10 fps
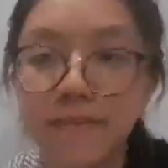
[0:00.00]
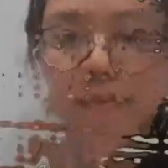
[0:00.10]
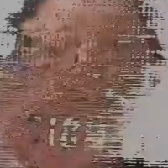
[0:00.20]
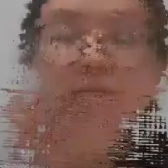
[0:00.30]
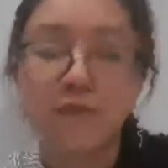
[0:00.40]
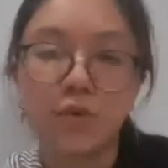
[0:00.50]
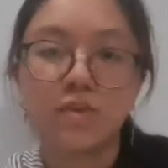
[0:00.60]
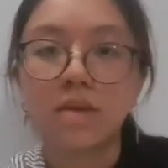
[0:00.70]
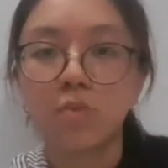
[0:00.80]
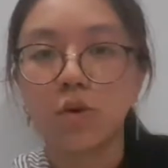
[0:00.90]
will give you
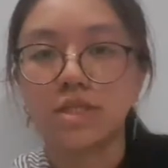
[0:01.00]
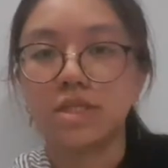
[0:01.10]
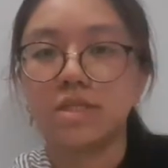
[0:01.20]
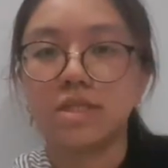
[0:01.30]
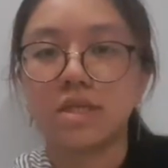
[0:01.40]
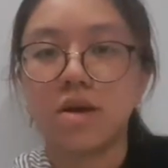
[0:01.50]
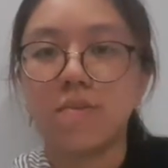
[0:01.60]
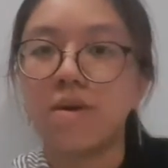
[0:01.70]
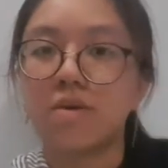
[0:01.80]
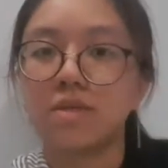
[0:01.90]
some questions
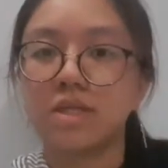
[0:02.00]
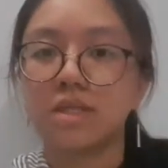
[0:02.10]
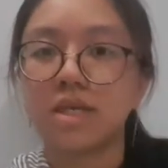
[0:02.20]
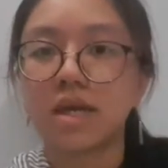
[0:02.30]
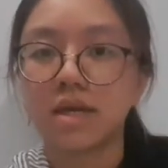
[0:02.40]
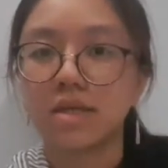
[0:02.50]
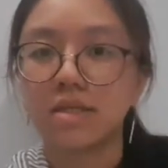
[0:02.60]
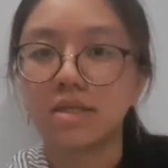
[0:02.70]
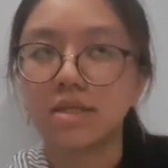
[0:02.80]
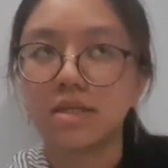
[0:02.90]
about the
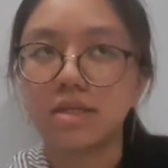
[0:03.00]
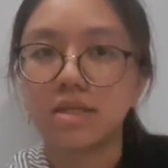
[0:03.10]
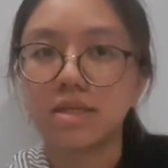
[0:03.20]
second